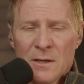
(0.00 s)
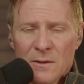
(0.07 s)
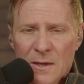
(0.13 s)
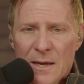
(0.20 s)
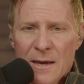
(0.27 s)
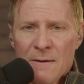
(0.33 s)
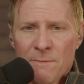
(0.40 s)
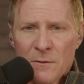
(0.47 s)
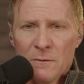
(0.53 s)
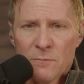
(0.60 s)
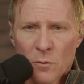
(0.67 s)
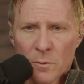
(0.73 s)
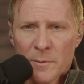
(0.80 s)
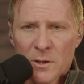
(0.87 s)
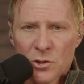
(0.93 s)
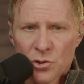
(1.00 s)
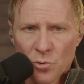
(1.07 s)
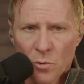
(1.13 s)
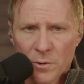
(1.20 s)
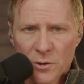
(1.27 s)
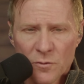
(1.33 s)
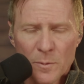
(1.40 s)
the infant formula
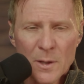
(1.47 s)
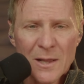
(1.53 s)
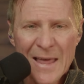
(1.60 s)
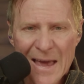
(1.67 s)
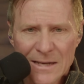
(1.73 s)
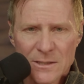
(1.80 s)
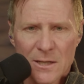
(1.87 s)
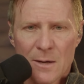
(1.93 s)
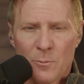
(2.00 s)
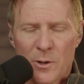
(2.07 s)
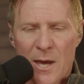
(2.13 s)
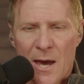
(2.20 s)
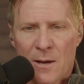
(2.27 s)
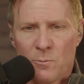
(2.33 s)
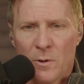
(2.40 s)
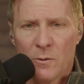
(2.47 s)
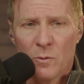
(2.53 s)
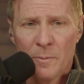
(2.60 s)
shortage from the last time we had one.